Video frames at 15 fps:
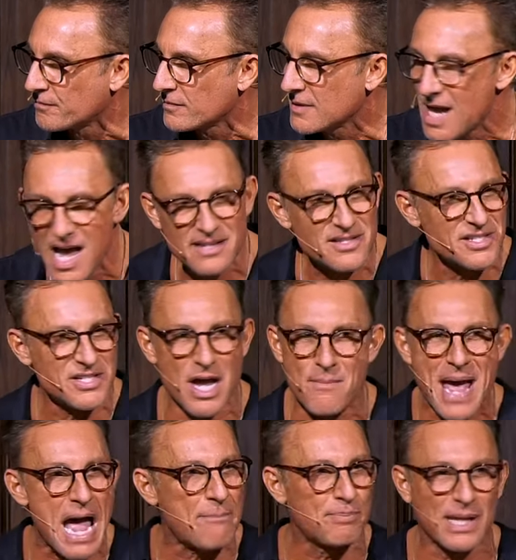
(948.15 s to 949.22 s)
not some
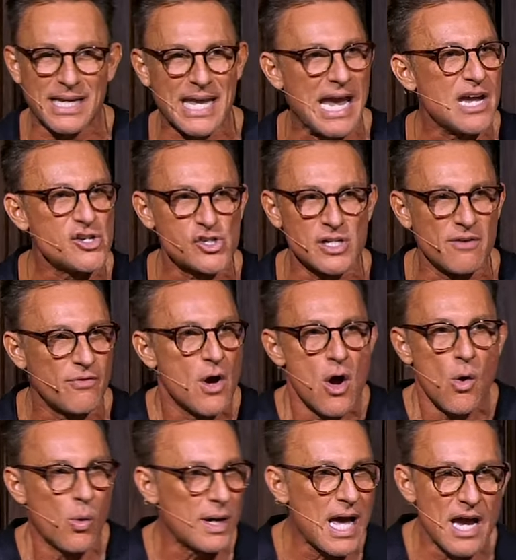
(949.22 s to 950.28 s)
application of
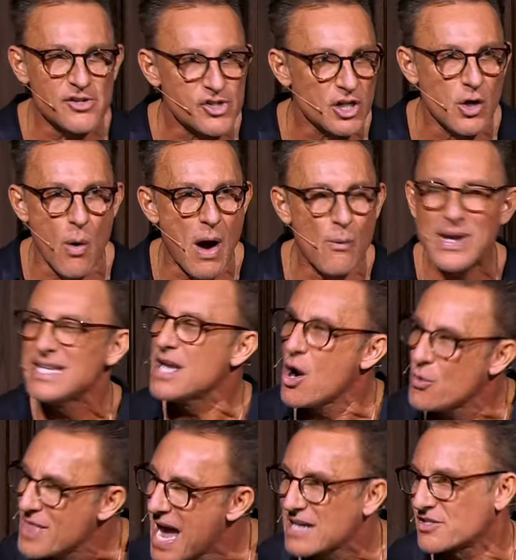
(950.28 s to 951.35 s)
what I should go out. We
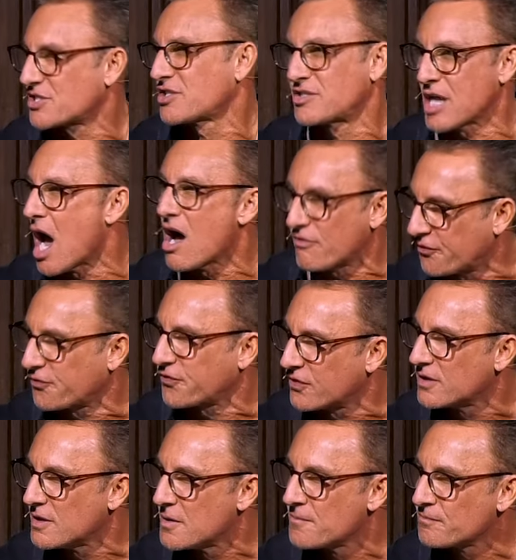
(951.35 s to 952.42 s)
know that stuff.